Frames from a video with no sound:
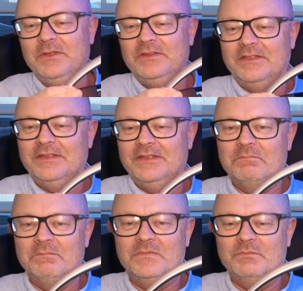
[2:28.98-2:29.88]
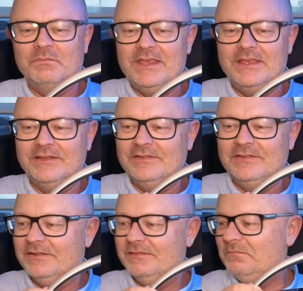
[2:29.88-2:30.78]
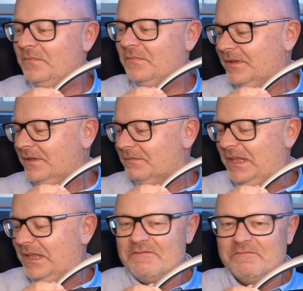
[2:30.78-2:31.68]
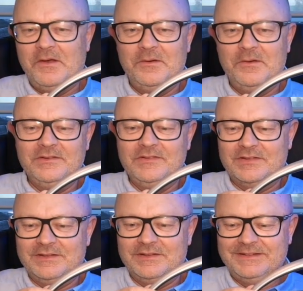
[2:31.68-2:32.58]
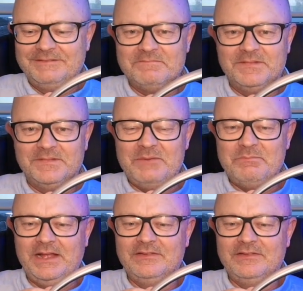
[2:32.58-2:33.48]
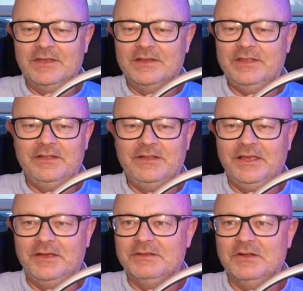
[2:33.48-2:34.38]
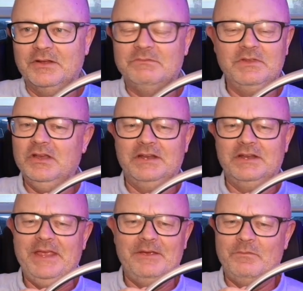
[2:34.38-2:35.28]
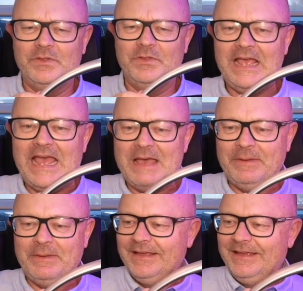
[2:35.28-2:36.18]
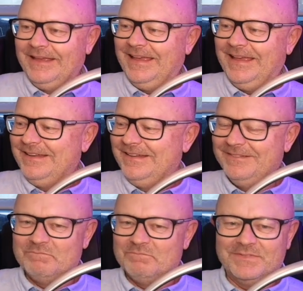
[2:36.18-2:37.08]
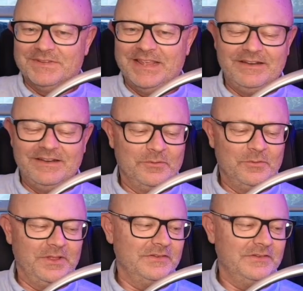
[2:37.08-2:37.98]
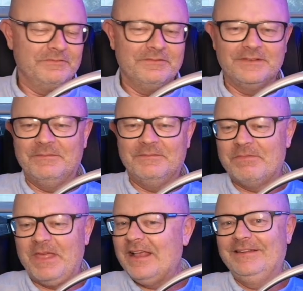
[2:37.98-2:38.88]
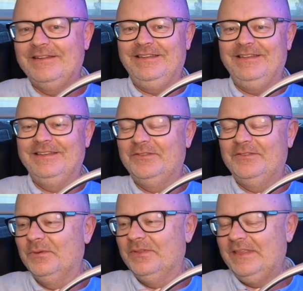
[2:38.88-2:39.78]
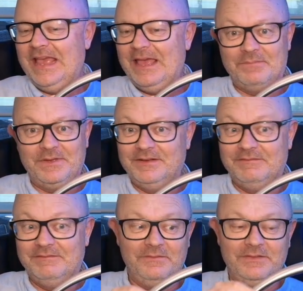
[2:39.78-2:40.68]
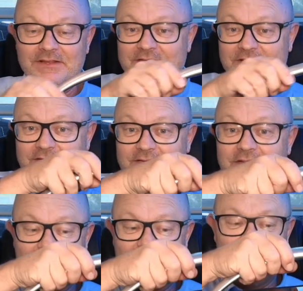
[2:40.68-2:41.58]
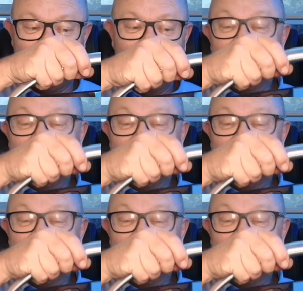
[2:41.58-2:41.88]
these other speakers and earphones and earbuds and things that you've got to pair them with the app and get into all those different things that you can do with the app. But not with this. This is literally